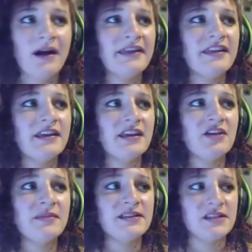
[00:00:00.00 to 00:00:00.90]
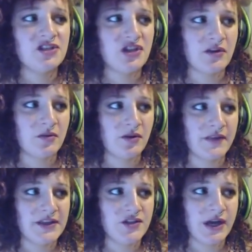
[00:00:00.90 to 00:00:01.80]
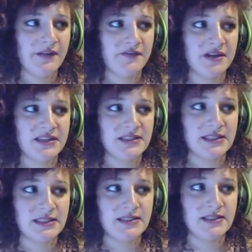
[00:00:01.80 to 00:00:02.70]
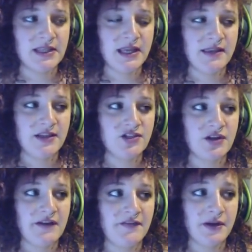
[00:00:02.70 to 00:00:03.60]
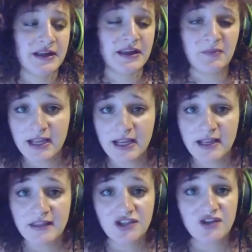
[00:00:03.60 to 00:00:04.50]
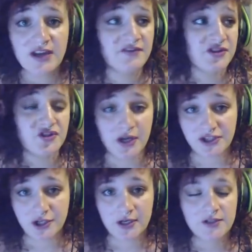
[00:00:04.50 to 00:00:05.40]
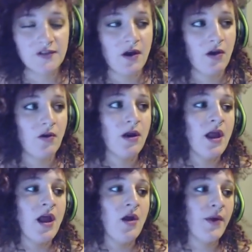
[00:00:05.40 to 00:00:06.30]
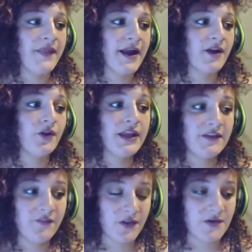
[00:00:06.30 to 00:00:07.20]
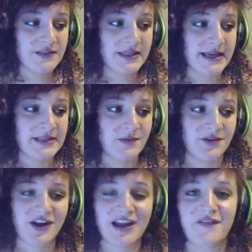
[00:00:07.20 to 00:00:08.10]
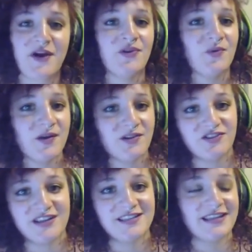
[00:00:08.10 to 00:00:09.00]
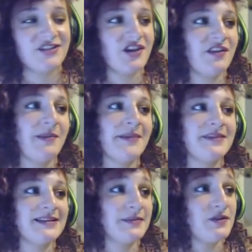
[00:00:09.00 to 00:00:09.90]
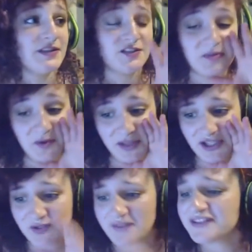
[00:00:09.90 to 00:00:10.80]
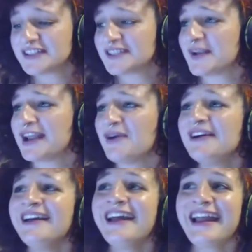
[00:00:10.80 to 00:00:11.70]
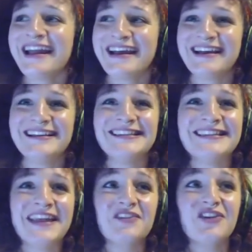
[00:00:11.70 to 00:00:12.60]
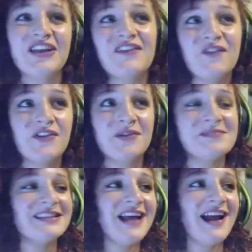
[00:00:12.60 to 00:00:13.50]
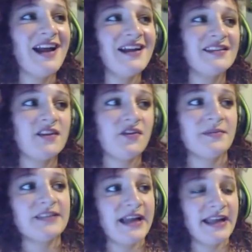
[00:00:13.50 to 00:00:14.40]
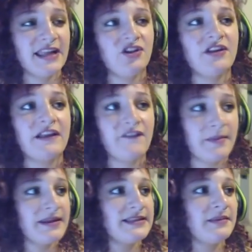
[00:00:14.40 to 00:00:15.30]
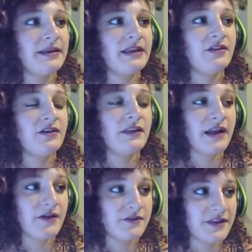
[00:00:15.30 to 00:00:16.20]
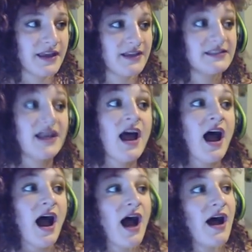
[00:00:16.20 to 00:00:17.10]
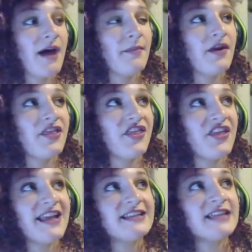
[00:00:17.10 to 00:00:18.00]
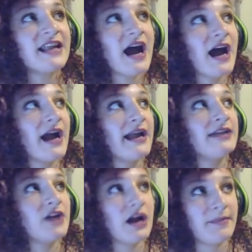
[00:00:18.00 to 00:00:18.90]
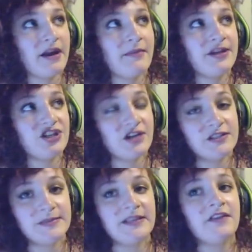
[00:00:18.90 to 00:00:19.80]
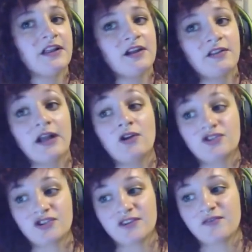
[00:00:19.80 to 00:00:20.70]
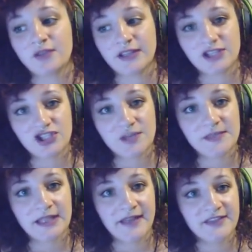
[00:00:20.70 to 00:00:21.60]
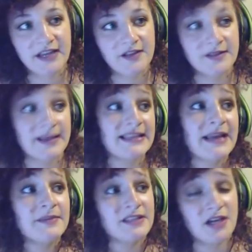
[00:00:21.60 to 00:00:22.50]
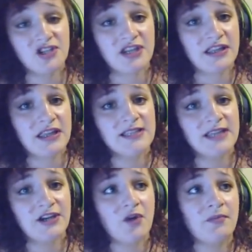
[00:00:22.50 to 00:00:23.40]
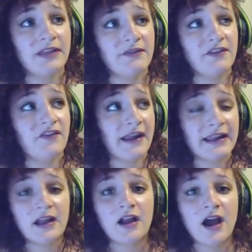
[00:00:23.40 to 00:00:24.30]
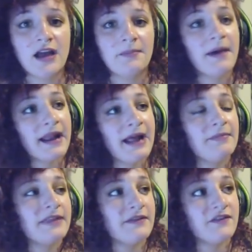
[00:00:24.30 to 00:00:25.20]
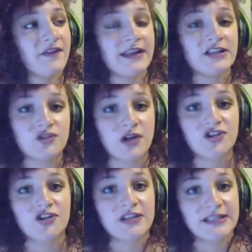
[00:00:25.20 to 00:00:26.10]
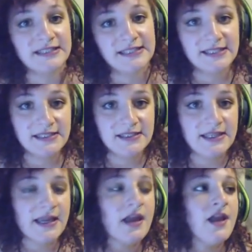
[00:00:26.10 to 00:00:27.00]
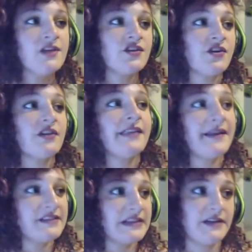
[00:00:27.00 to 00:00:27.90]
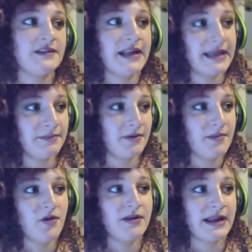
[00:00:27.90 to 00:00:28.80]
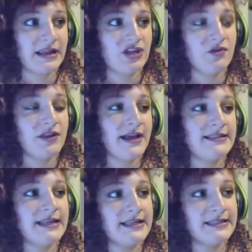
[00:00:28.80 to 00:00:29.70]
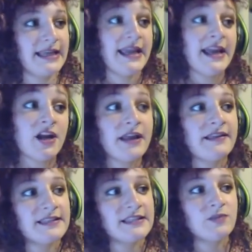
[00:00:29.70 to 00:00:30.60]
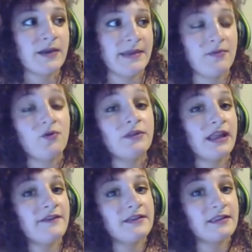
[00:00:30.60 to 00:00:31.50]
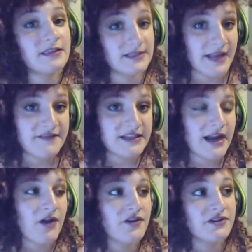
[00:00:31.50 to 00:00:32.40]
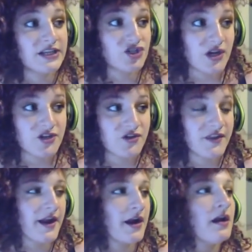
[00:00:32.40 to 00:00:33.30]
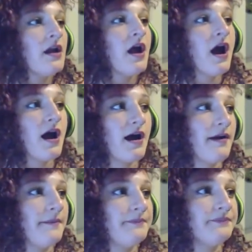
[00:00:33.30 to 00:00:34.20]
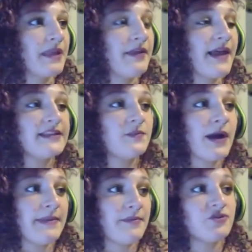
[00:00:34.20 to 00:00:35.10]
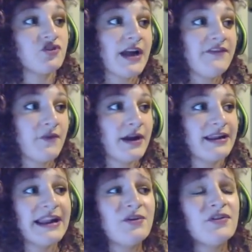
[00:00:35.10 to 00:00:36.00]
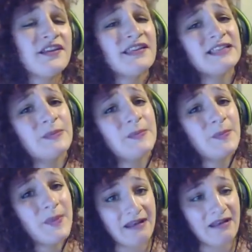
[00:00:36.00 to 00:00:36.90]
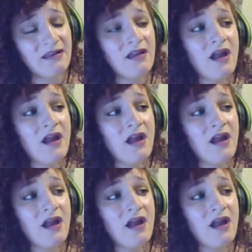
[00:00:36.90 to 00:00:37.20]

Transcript: I think humans in general they strive for consistency, they strive for a community, and they strive for structure. So when they are looking for those things, when they're kind of out in the wilderness, like John the Baptist, I'm using so many religious references right now, and they're looking for their Messiah, and so their Messiah can look like feminism, it can look like other things. Mm-hmm. Um, the things that I talk about on my channel specifically are like alternative relationships and lifestyles because I am a staunch atheist. I don't believe in finding a god, but I believe even finding structure and consistency. So there are lifestyles that I can promote and I can utilize and I can say, here, like this is why people like this lifestyle. There's like structure there. Yeah. Um, and that's why people strive for it. And I don't think that's bad.